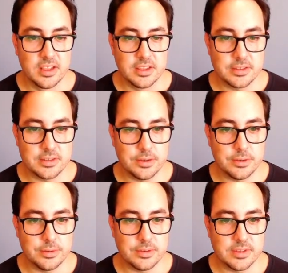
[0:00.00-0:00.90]

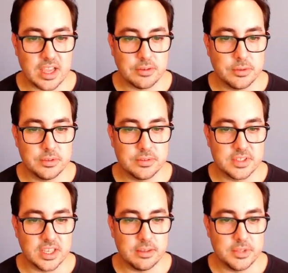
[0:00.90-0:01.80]
So that will
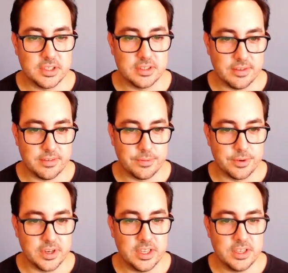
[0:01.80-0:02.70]
tell me for
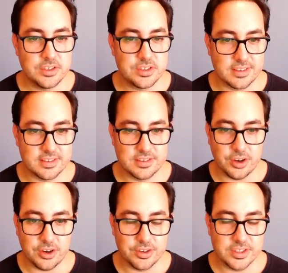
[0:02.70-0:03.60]
each
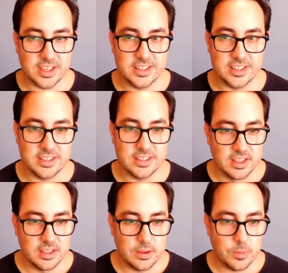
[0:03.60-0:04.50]
cohort ID
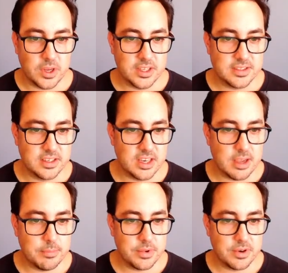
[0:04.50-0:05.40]
what is the
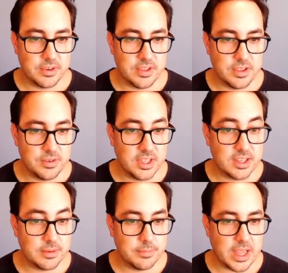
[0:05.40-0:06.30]
number, the
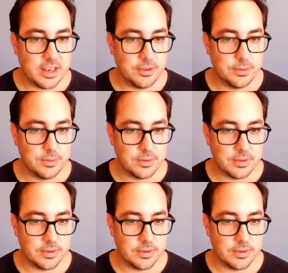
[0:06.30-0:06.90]
unique value,